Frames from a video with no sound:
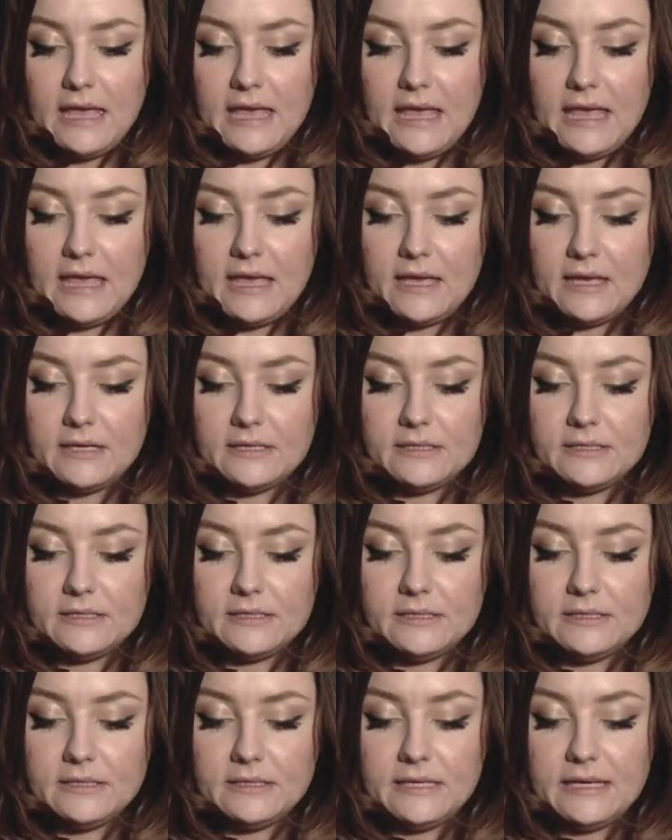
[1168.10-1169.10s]

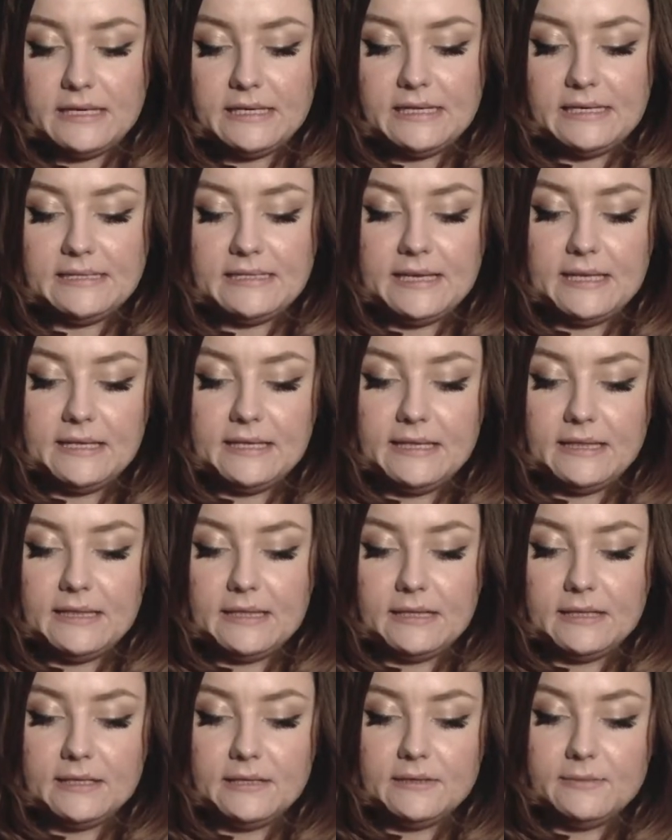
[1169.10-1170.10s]
and it is a
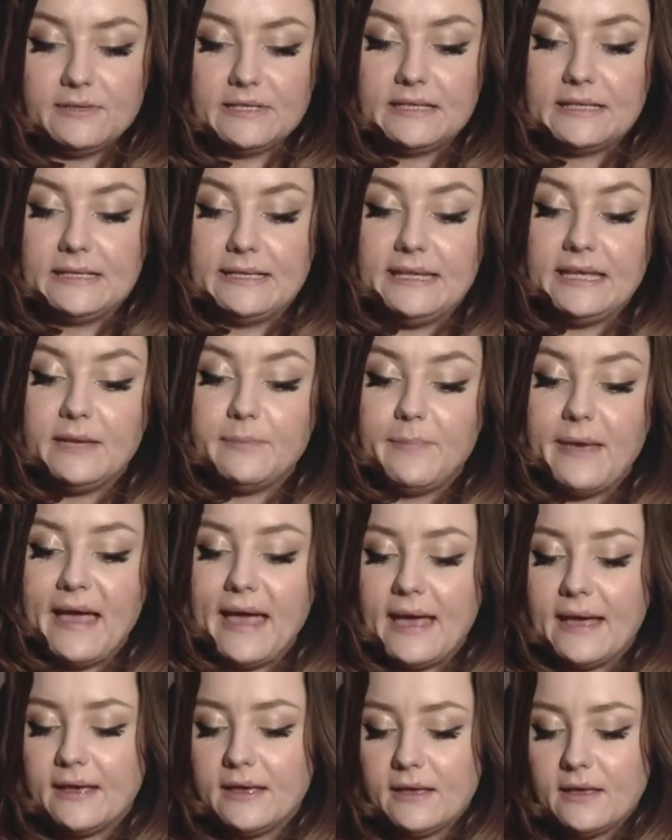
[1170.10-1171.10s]
little Clinique
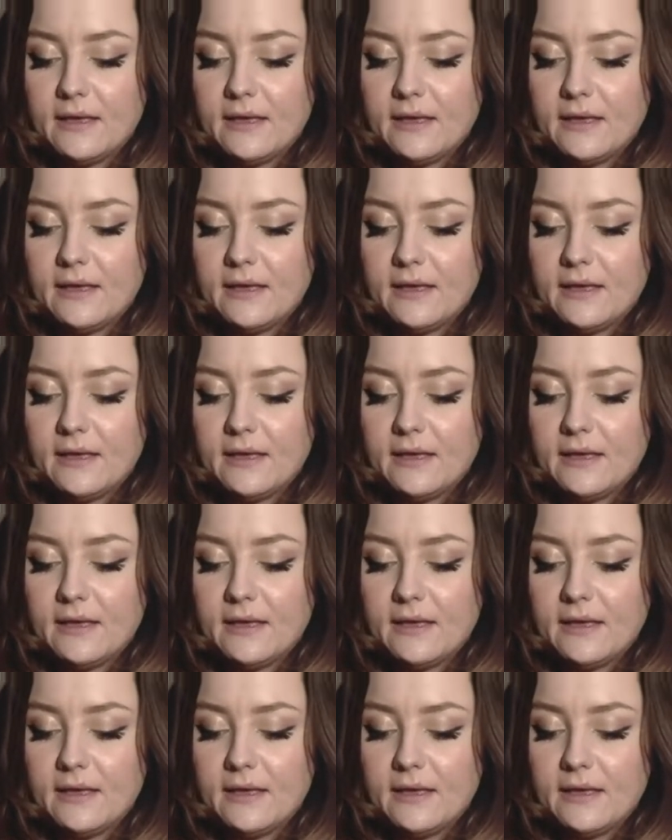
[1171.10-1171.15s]
bag,